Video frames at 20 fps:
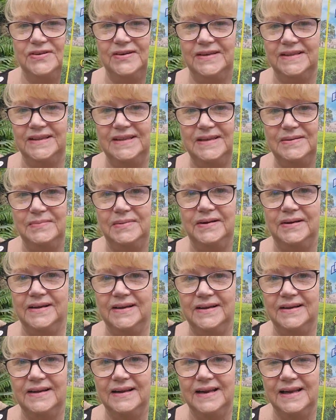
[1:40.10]
tried the
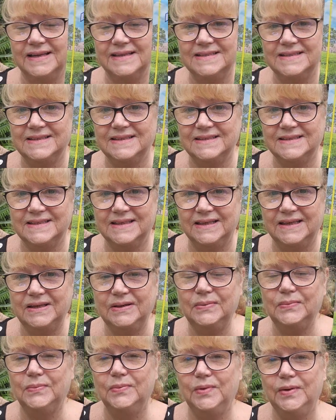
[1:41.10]
American classic
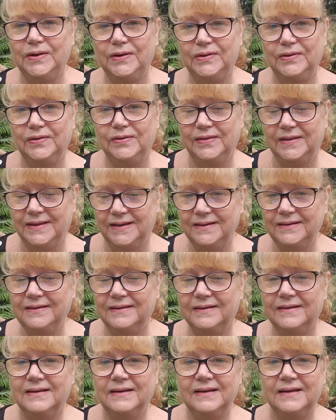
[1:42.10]
tea. What do you
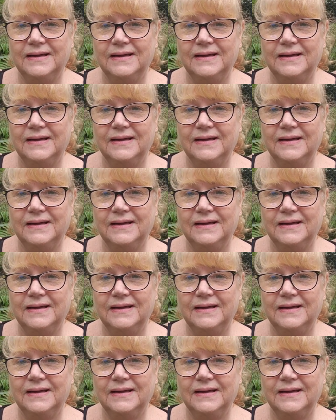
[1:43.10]
think?